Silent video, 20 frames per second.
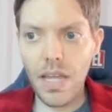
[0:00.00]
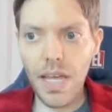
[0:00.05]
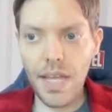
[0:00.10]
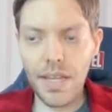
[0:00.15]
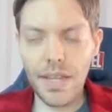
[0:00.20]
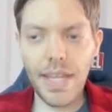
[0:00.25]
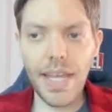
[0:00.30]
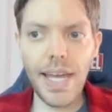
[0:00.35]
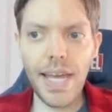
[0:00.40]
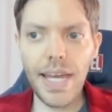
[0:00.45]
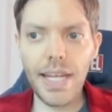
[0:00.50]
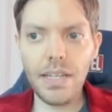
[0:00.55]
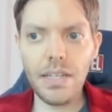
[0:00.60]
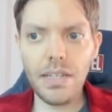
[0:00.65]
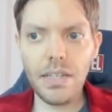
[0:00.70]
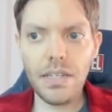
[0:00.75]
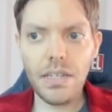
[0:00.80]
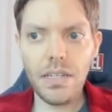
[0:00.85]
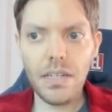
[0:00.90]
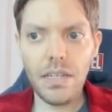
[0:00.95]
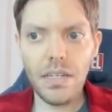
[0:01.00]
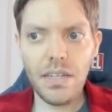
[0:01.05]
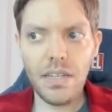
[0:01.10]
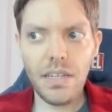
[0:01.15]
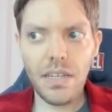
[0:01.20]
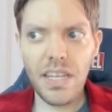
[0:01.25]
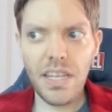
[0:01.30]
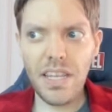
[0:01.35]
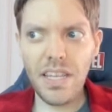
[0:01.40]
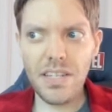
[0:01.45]
And then
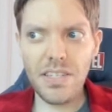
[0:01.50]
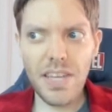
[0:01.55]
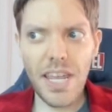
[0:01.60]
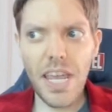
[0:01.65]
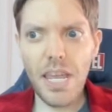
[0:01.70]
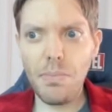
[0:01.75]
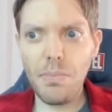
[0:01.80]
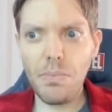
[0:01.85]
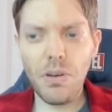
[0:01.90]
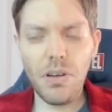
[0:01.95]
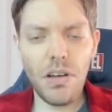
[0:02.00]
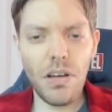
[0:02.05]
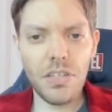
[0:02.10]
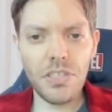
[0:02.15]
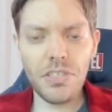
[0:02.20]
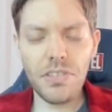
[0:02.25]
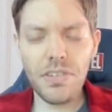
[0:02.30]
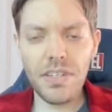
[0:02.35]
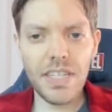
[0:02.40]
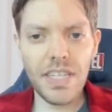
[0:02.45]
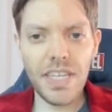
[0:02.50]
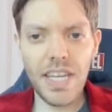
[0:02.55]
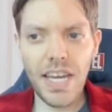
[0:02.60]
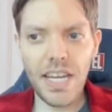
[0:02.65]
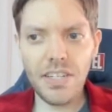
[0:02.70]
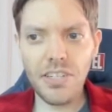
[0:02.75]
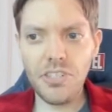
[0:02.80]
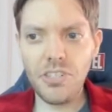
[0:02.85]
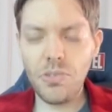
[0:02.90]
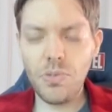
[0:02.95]
he is able also at the
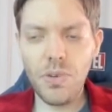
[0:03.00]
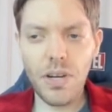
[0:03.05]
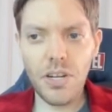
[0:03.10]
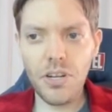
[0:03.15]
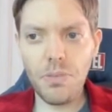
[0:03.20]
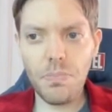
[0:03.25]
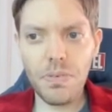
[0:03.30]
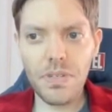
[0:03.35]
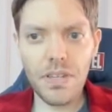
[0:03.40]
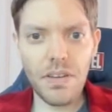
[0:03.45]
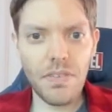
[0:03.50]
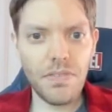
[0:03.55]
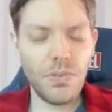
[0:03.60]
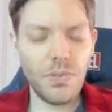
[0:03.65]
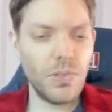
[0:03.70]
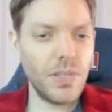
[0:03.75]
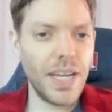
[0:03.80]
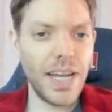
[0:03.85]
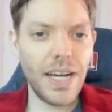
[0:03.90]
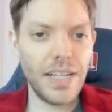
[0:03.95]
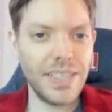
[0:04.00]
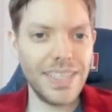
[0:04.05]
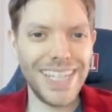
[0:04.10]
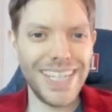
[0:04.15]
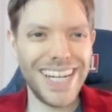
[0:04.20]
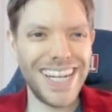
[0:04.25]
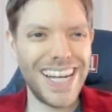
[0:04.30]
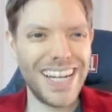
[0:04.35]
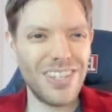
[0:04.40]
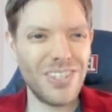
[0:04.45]
end to do 100% full cowling
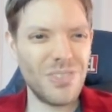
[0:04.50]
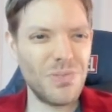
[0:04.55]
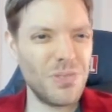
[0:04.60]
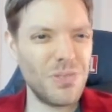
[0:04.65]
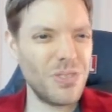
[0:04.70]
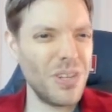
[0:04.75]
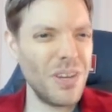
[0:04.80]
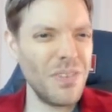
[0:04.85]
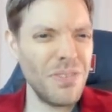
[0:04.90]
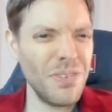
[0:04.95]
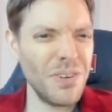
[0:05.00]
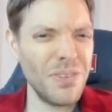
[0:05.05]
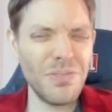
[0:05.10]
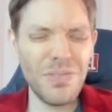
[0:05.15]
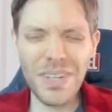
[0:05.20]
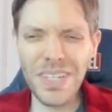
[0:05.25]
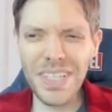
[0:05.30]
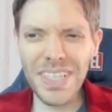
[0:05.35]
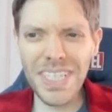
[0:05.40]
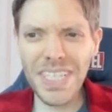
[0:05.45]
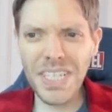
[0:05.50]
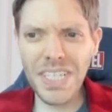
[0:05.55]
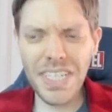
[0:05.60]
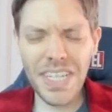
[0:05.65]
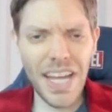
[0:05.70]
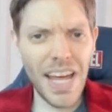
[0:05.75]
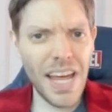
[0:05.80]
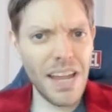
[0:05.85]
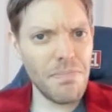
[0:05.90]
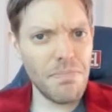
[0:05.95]
and suffer really
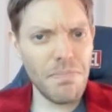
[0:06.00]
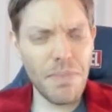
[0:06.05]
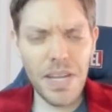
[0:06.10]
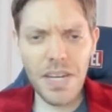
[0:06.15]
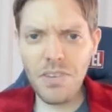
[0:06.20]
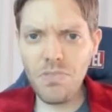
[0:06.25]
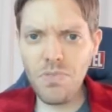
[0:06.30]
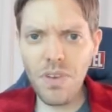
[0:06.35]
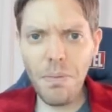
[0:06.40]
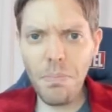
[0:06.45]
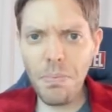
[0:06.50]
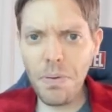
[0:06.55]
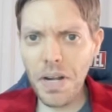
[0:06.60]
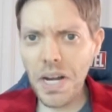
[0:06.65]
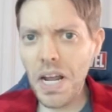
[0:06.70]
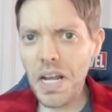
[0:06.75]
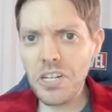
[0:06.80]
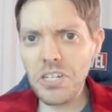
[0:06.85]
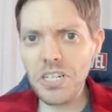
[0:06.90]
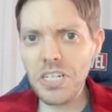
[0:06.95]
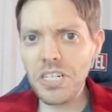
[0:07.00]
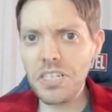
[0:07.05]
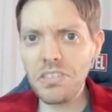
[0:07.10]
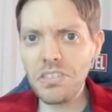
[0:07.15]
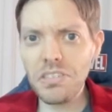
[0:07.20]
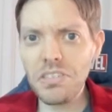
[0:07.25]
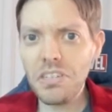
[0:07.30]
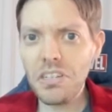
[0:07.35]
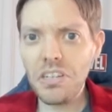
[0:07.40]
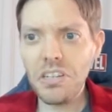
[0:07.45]
not many
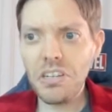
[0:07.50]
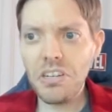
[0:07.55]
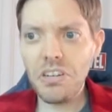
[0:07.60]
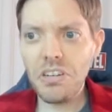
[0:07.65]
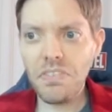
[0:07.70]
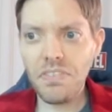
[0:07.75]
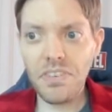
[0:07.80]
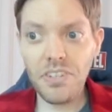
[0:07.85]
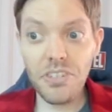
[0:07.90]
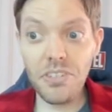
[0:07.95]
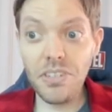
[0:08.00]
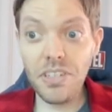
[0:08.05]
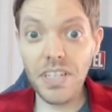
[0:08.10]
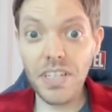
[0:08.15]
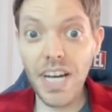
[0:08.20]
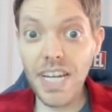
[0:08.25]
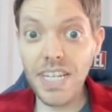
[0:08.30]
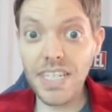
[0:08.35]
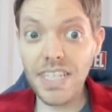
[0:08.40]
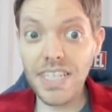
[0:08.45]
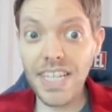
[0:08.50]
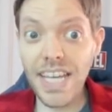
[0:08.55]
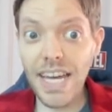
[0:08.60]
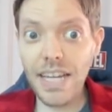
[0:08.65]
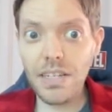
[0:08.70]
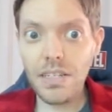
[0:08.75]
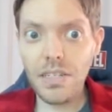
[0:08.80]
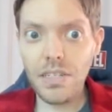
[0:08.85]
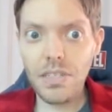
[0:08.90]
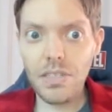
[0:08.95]
repercussions for utilizing
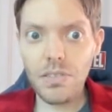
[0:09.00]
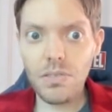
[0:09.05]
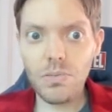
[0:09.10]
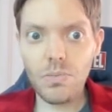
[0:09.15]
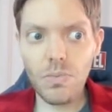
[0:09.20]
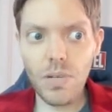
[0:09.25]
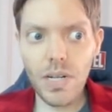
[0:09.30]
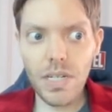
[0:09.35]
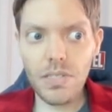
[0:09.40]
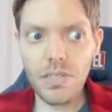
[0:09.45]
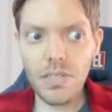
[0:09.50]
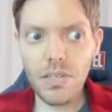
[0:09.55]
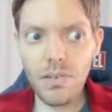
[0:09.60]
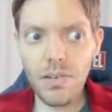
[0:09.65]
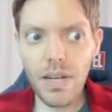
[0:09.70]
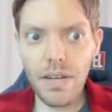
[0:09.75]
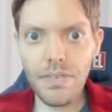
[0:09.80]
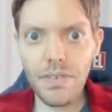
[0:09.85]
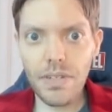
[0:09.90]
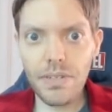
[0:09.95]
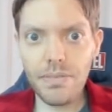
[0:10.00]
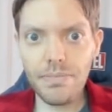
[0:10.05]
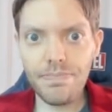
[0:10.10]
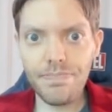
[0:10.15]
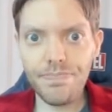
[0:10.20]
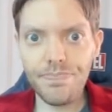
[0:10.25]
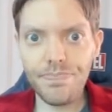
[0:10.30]
that whatsoever.